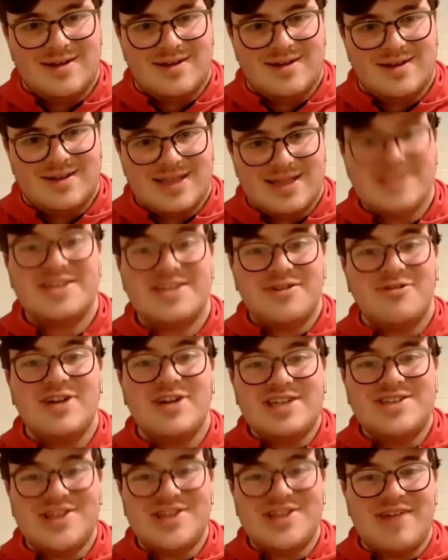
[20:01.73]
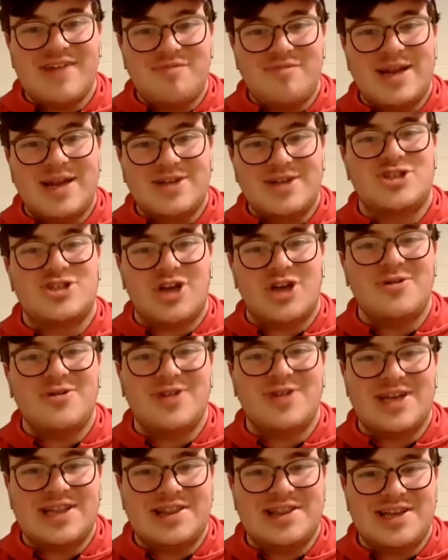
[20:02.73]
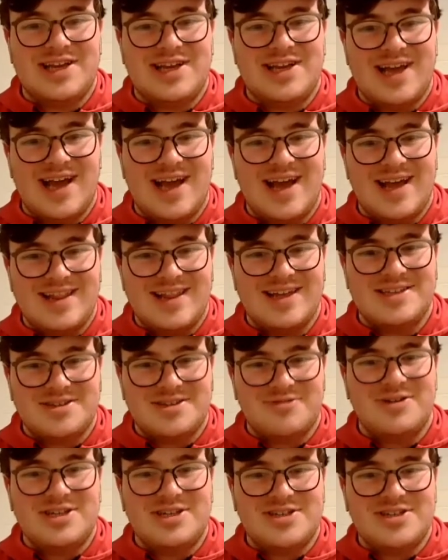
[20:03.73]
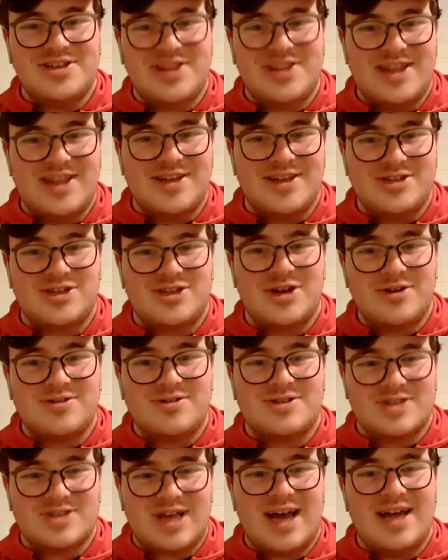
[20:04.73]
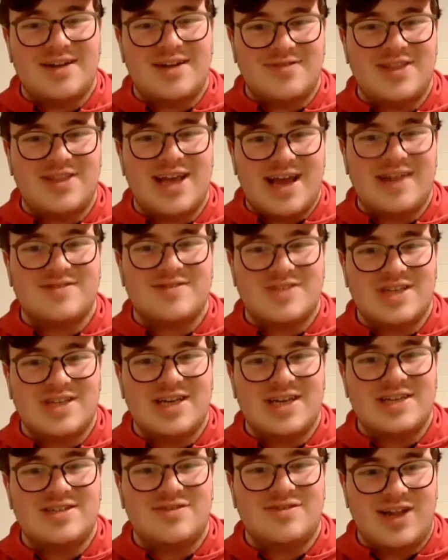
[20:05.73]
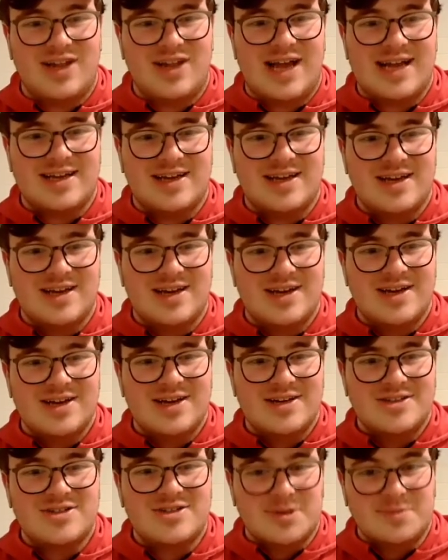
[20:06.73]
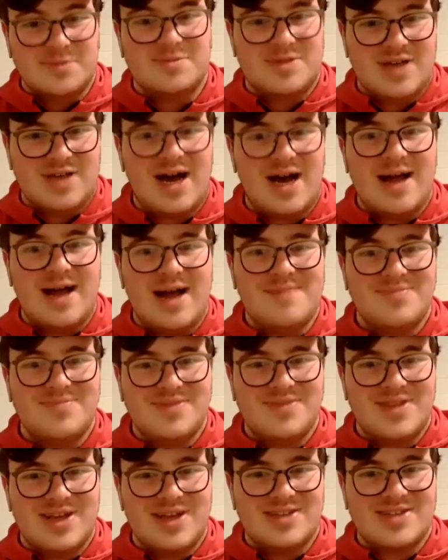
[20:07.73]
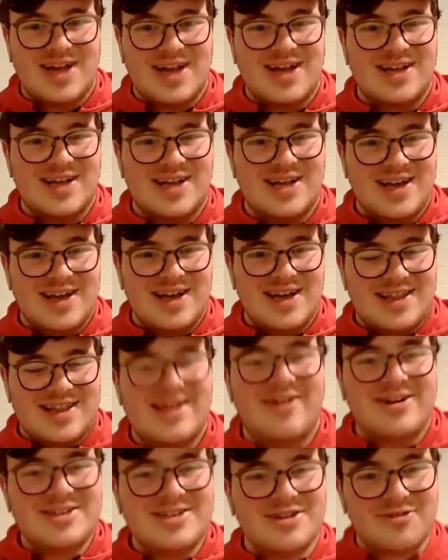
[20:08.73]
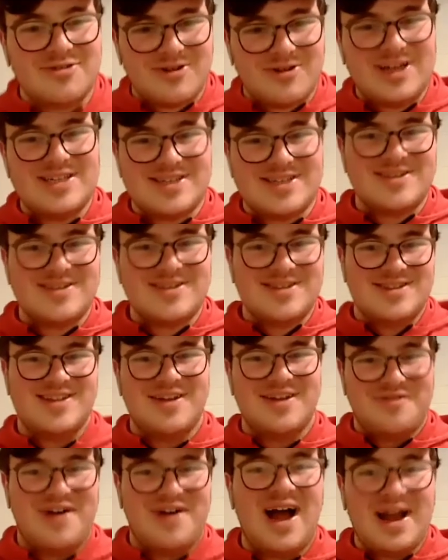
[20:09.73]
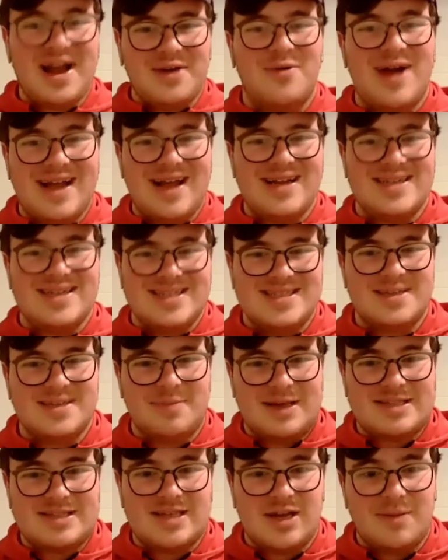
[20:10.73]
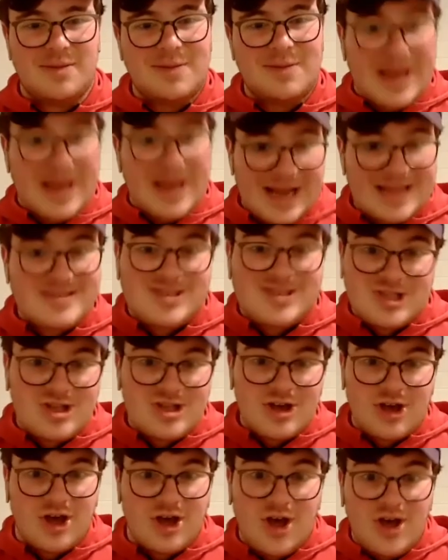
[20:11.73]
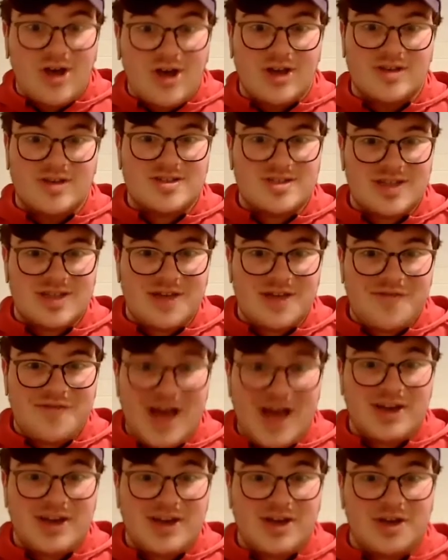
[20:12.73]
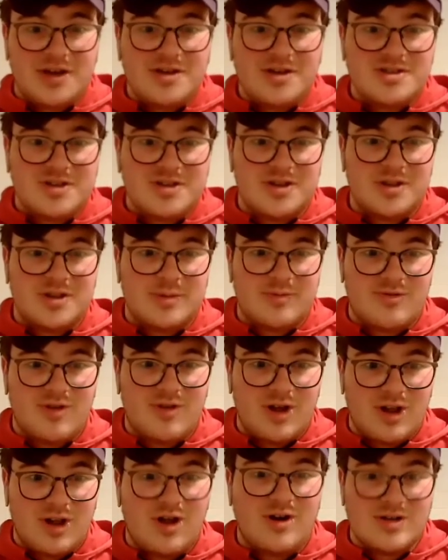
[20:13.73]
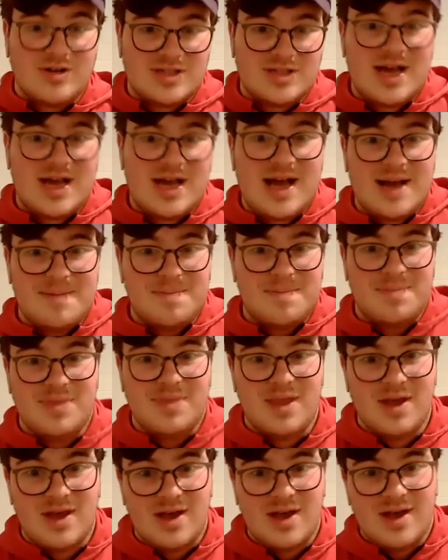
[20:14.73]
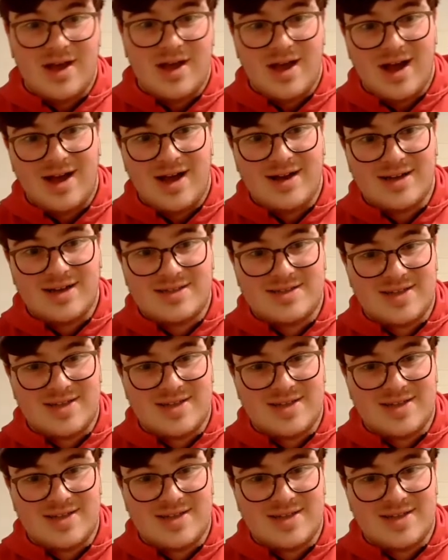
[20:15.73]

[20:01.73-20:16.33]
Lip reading: There's a reason they've been a joke in the, there's a reason they're the joke side of the NFC East for like some time. There's like, there is a reason they find a way to mess it up. It's the curse. They've had a curse on them for a long time. And it's